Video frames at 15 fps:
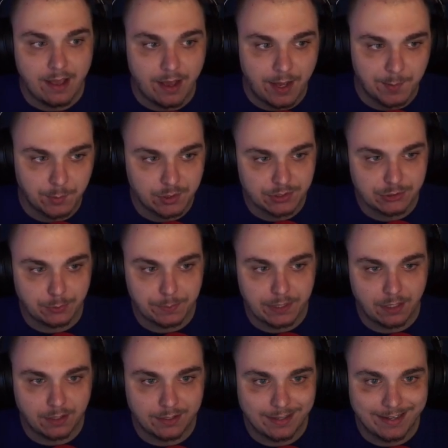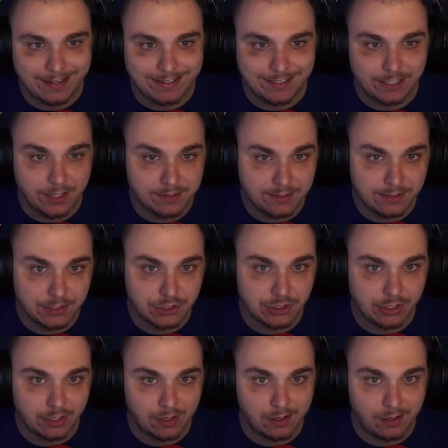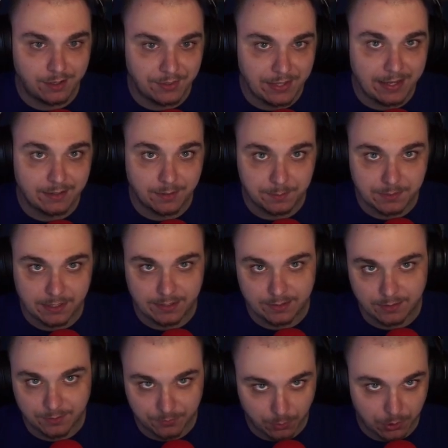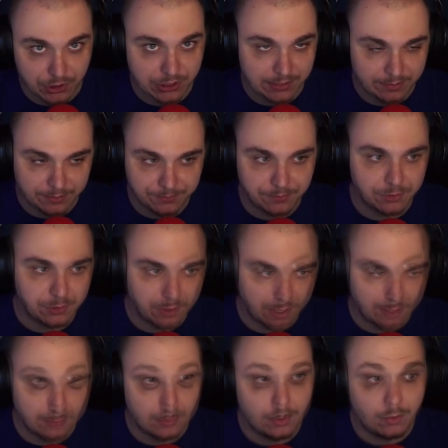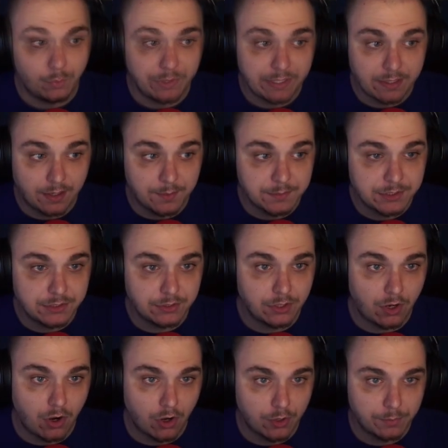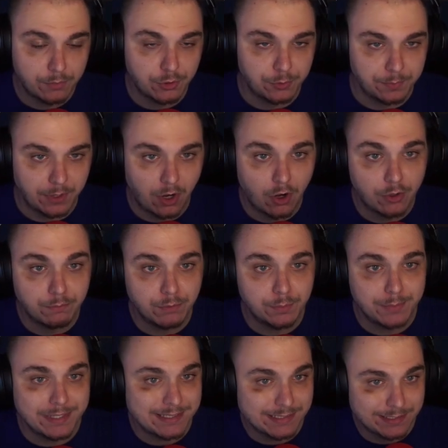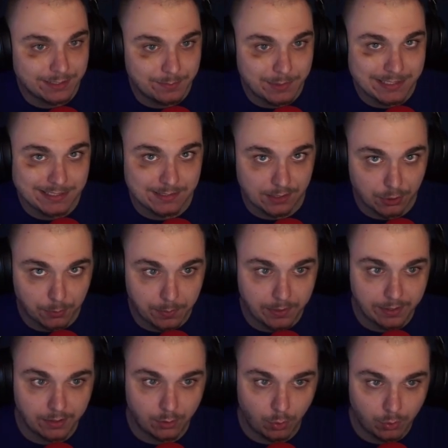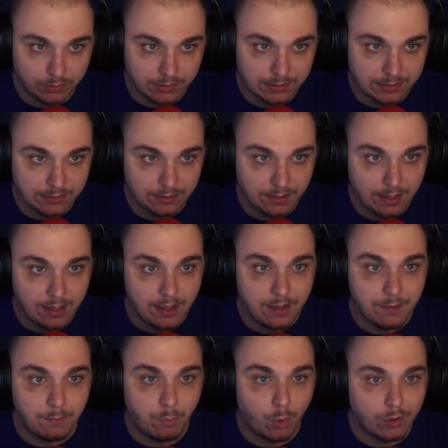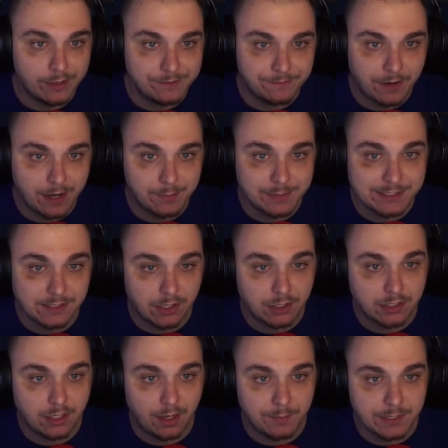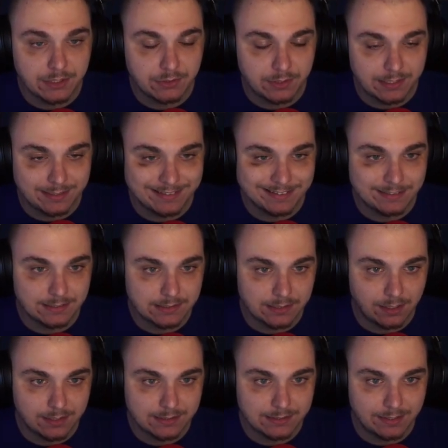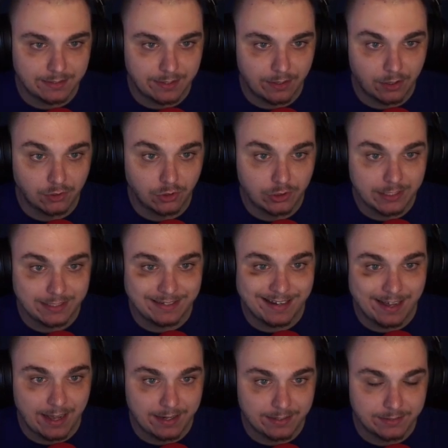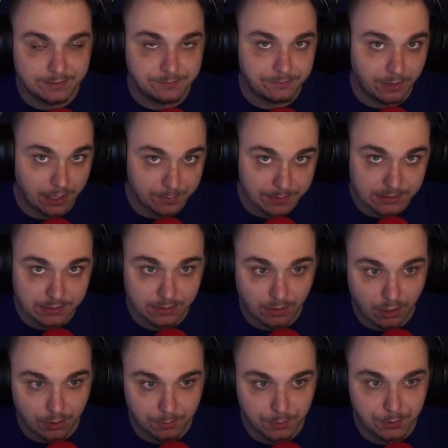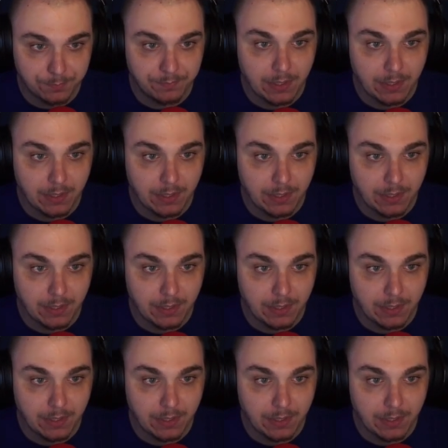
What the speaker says: Crystal PR Guy had nothing to share on that update, unfortunately, for you guys. When it comes to the harm room is going to be single player only. More environments are coming, so they did discuss that they are looking at adding environments to the harm room.